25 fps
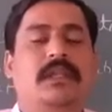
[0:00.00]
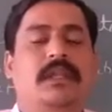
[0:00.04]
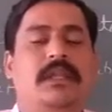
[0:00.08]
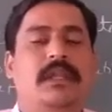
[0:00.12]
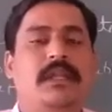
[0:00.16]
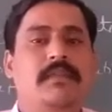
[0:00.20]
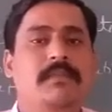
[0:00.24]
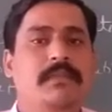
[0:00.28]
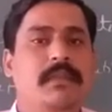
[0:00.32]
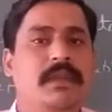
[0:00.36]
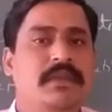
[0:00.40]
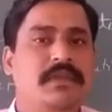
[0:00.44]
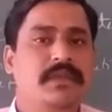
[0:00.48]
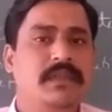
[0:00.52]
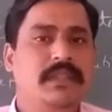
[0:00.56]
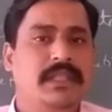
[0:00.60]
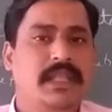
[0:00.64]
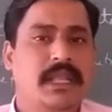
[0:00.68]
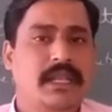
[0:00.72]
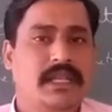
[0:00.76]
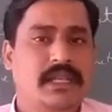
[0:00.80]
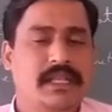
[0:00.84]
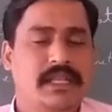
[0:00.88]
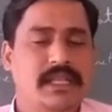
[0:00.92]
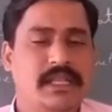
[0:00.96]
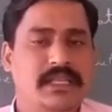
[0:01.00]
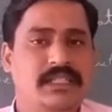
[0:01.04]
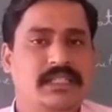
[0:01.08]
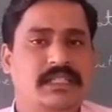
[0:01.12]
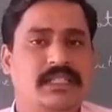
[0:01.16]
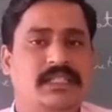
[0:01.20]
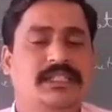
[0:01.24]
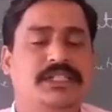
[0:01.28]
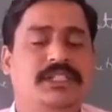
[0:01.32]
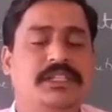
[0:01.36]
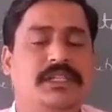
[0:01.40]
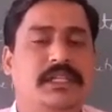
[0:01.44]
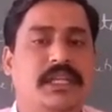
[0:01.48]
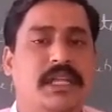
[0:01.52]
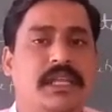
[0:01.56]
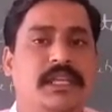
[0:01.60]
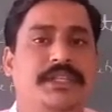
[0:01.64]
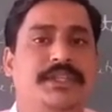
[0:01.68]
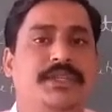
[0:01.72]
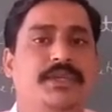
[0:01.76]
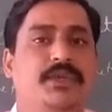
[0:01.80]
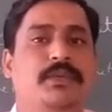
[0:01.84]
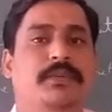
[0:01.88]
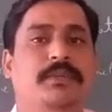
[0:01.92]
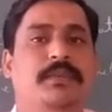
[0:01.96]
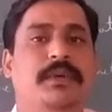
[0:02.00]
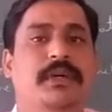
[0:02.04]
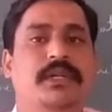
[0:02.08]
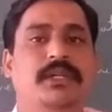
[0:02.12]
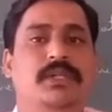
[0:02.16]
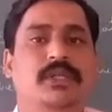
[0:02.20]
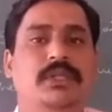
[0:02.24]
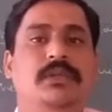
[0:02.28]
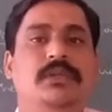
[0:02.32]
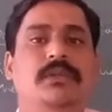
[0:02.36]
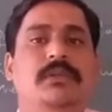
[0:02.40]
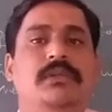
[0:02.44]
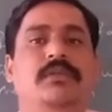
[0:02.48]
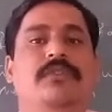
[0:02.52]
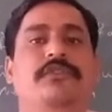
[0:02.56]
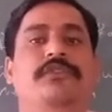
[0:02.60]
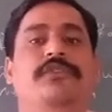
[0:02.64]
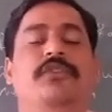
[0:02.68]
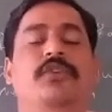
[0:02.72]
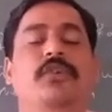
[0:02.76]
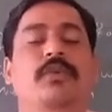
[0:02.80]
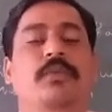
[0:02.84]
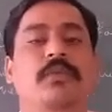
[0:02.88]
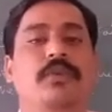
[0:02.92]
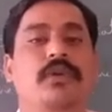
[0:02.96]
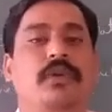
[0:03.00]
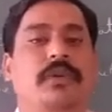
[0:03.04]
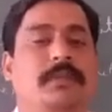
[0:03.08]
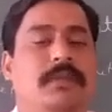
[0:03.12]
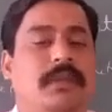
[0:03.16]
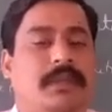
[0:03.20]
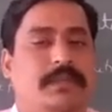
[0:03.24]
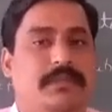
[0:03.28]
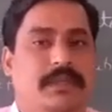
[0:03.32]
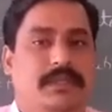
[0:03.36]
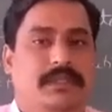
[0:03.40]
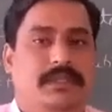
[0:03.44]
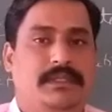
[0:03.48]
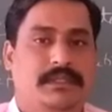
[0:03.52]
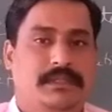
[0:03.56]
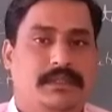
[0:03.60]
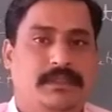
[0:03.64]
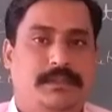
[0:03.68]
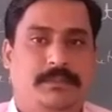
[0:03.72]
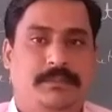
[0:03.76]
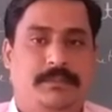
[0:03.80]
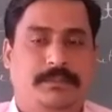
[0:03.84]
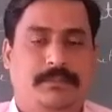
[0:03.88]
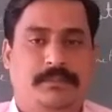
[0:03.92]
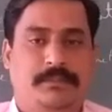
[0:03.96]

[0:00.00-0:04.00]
in between that age she can give birth to few more babies.